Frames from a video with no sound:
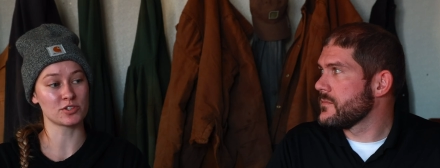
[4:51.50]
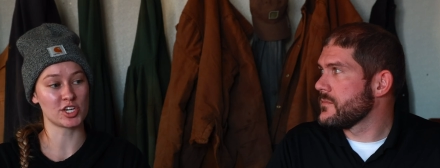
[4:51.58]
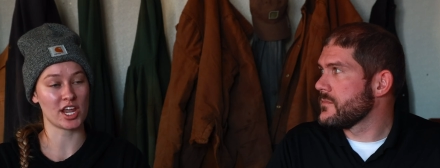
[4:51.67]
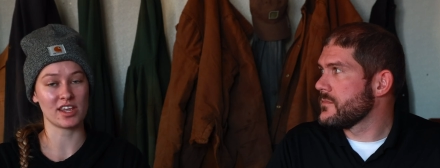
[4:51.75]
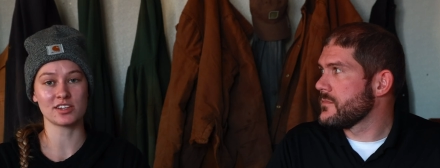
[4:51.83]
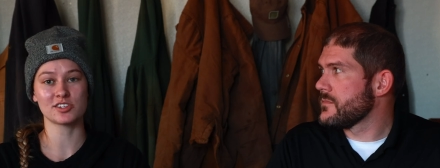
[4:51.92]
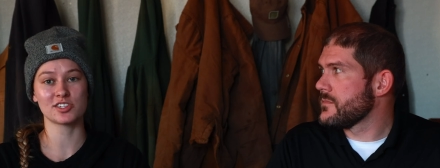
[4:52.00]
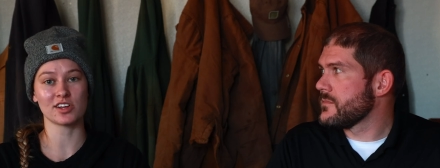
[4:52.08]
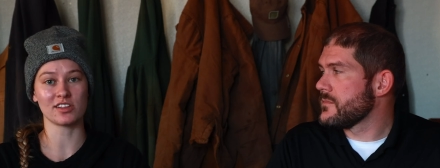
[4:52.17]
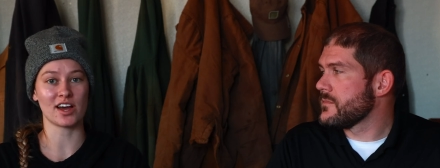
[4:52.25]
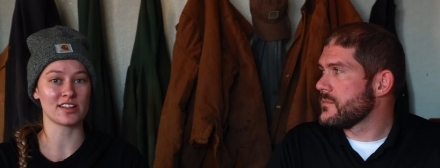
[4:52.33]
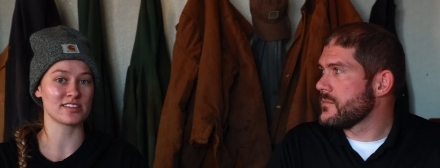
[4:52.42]

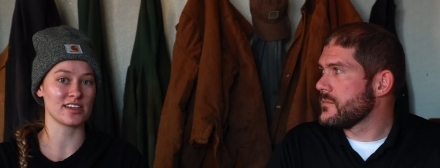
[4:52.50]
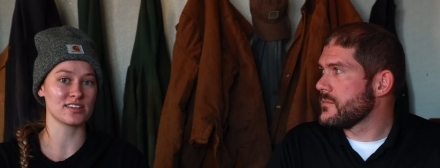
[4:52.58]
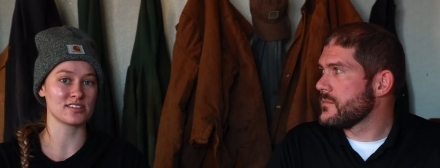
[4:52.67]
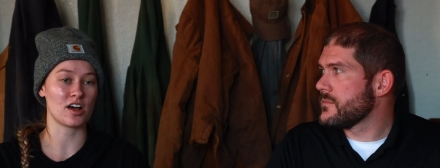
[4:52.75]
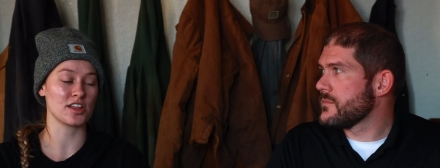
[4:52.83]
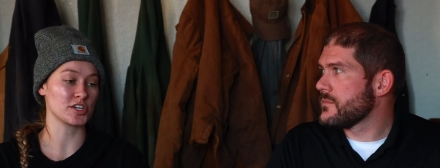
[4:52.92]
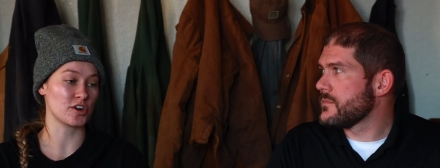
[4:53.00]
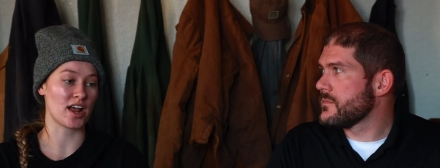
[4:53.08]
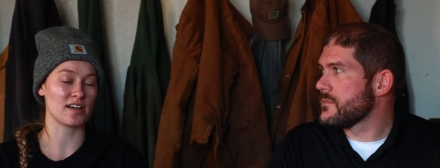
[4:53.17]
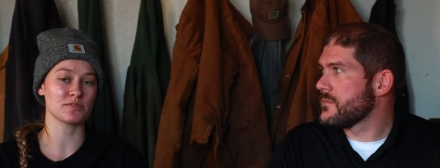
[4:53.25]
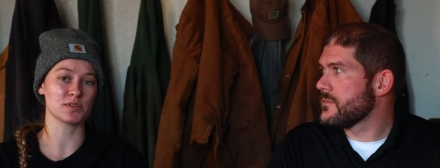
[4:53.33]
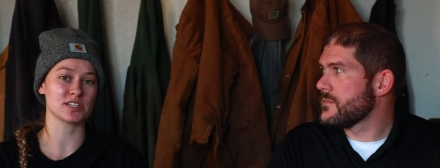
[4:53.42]
Speaker 1: change a lot of things on the
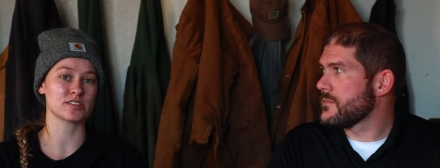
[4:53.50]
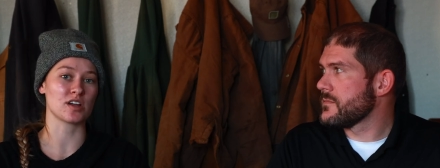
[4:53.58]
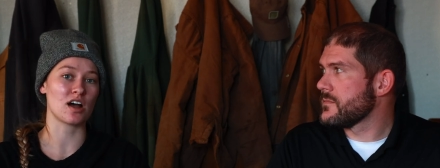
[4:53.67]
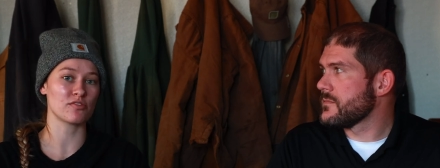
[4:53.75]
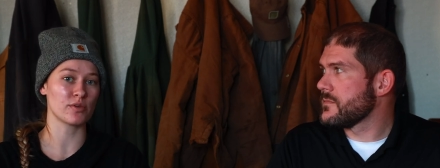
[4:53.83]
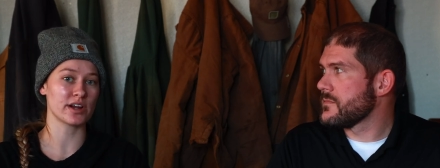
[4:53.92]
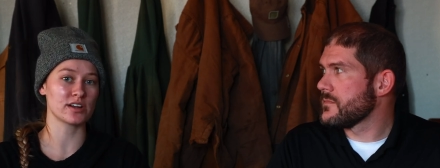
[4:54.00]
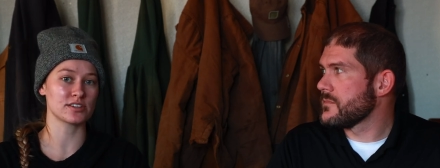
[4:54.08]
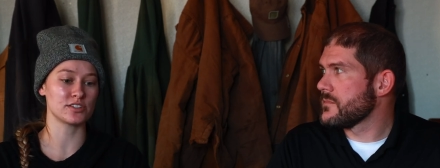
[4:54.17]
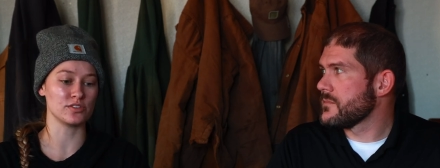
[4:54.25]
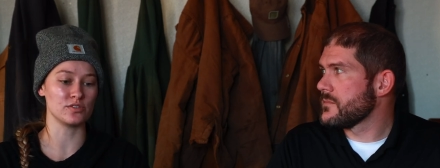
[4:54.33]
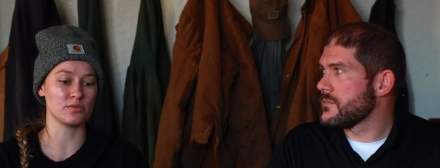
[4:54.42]
graphs with the
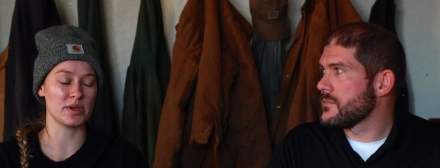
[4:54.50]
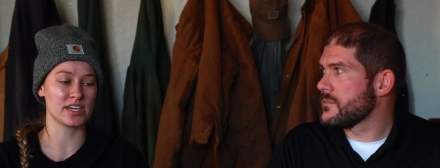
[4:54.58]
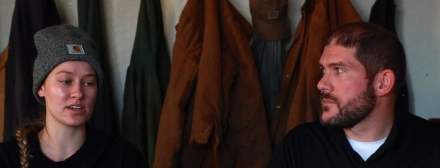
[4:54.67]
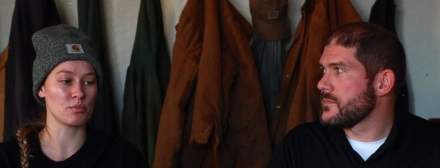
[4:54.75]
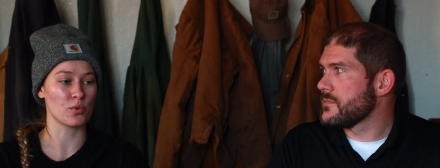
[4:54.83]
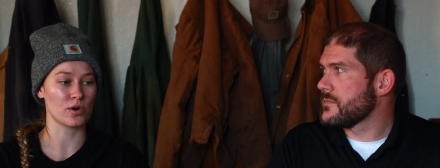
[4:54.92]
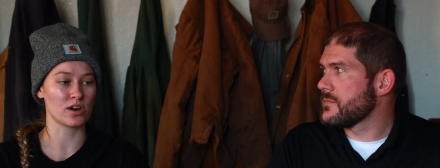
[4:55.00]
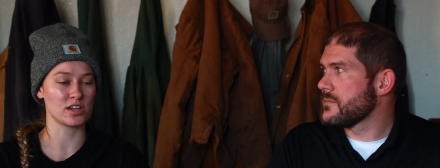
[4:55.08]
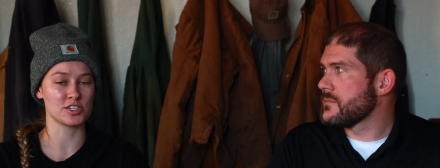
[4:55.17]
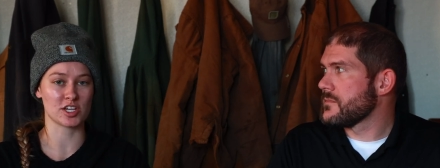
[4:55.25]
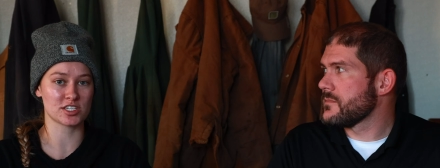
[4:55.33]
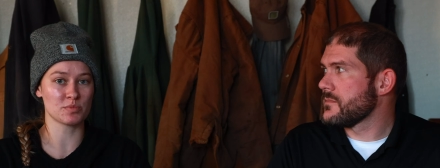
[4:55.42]
software to make it more
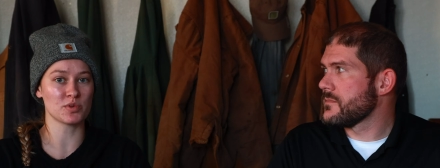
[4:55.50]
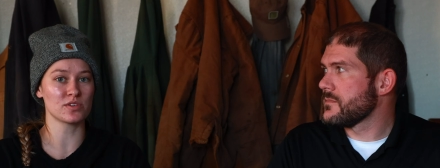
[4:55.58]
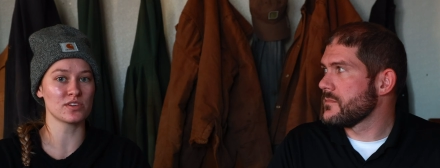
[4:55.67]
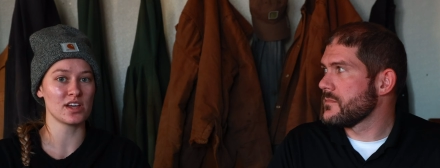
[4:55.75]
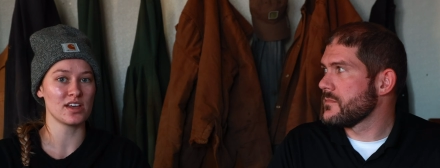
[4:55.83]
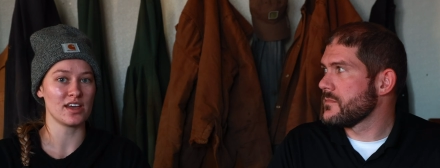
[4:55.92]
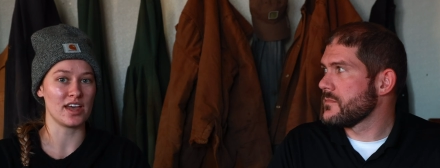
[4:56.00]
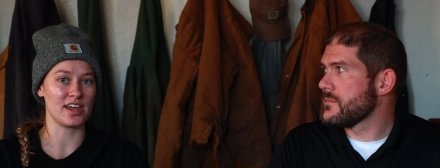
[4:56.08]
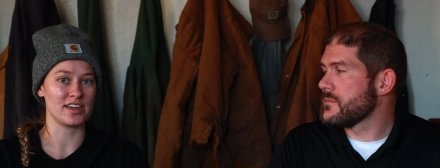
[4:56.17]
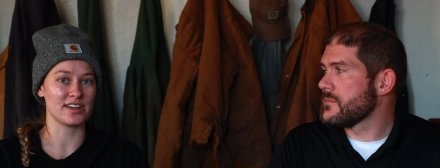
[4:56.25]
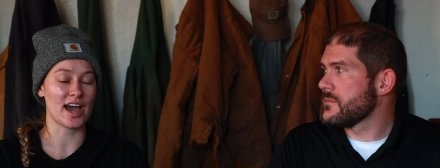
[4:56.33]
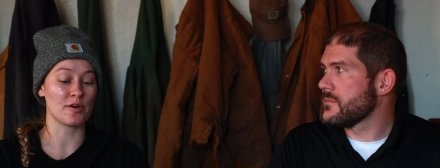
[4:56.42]
adjustable
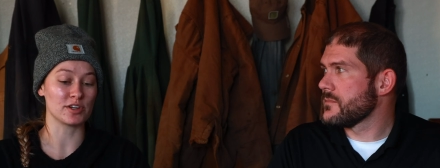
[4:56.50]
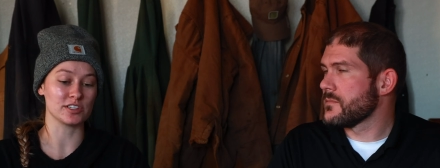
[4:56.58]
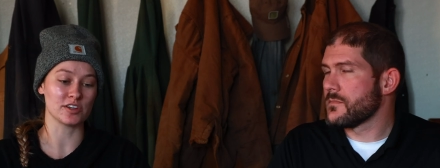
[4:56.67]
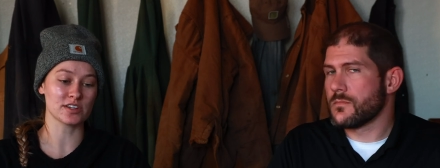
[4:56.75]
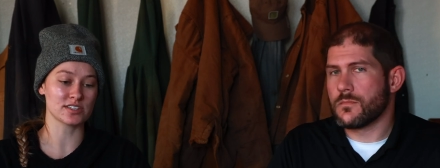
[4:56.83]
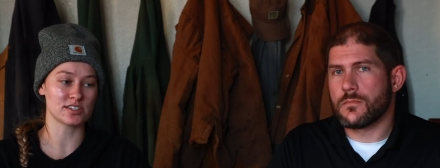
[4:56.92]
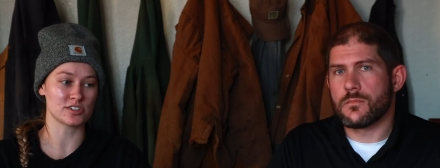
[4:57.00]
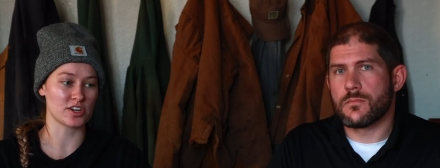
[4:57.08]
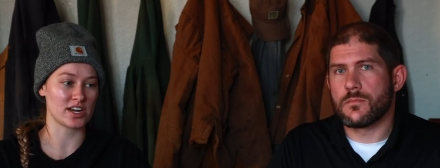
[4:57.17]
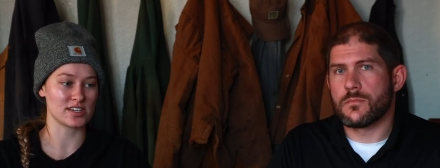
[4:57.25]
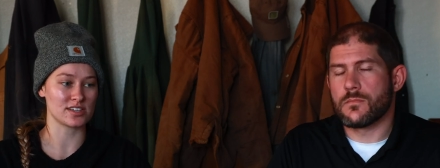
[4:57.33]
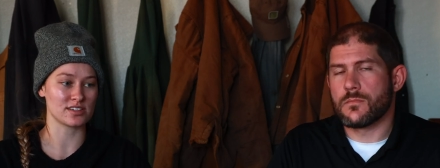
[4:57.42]
and how it looks to
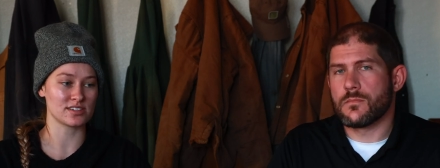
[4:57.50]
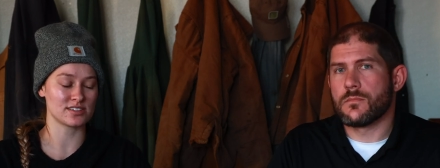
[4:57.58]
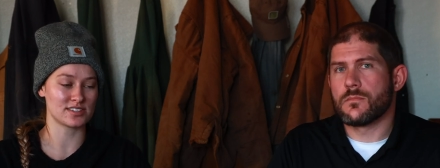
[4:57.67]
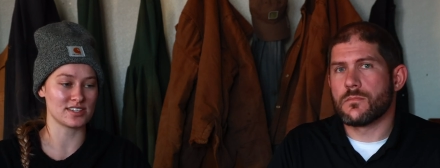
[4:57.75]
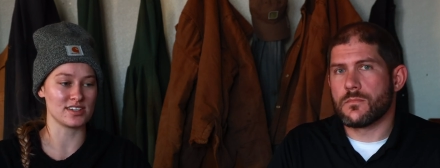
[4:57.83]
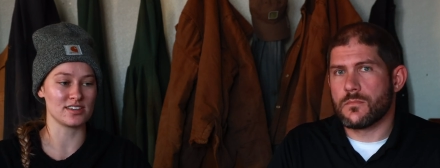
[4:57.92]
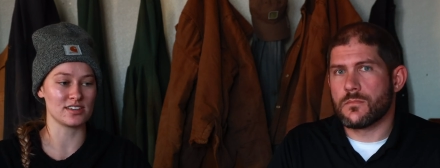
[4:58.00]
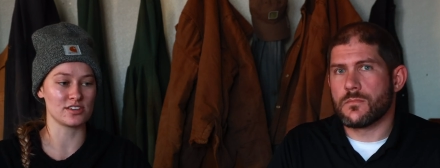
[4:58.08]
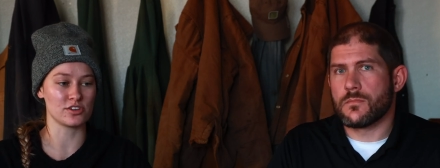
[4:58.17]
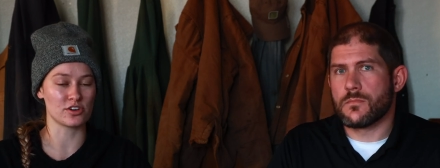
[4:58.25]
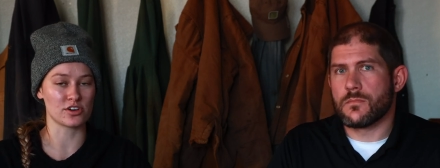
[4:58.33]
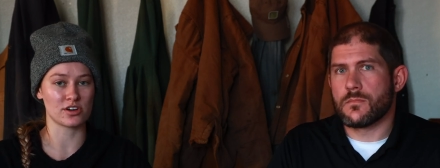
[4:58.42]
try to
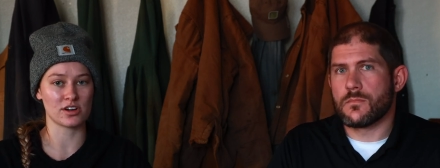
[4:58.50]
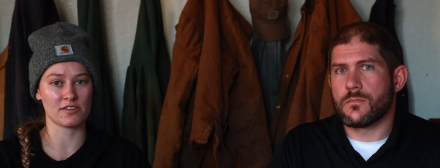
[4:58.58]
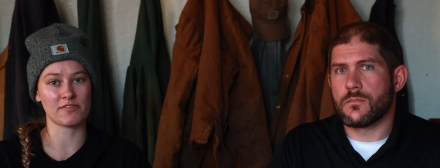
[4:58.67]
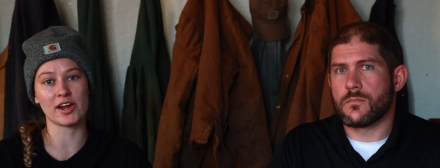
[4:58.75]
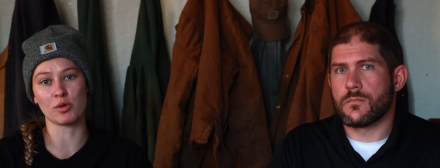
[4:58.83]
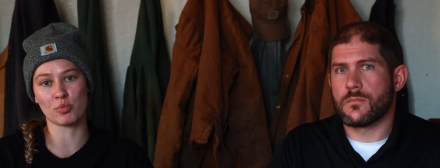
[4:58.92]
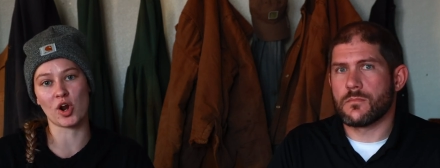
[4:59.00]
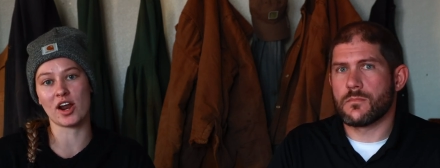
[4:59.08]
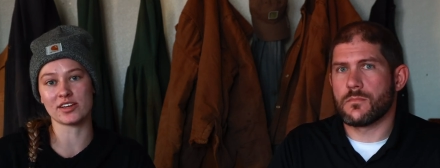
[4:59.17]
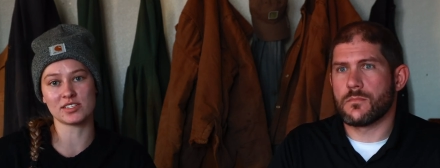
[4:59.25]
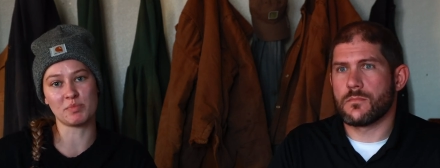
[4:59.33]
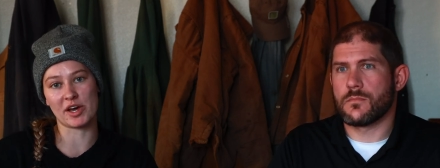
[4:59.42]
see your a final
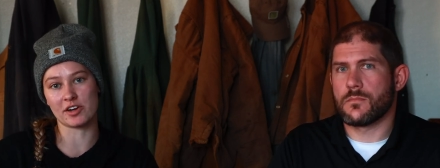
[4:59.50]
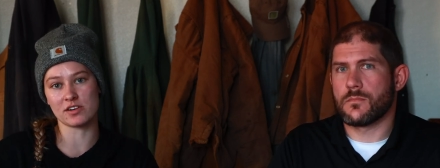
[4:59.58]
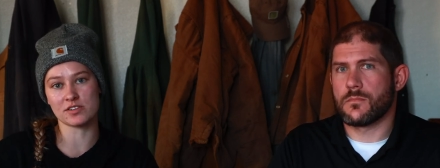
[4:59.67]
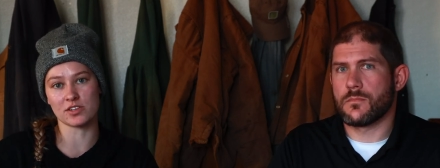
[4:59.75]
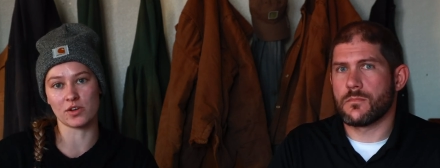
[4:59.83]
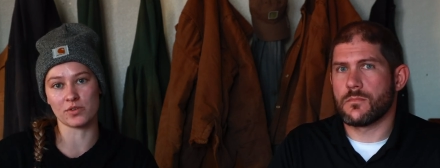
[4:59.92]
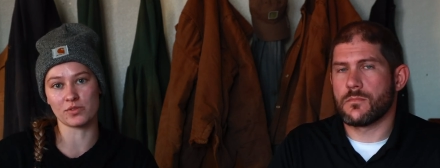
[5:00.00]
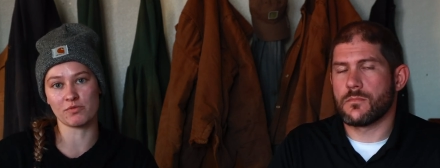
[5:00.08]
product better. So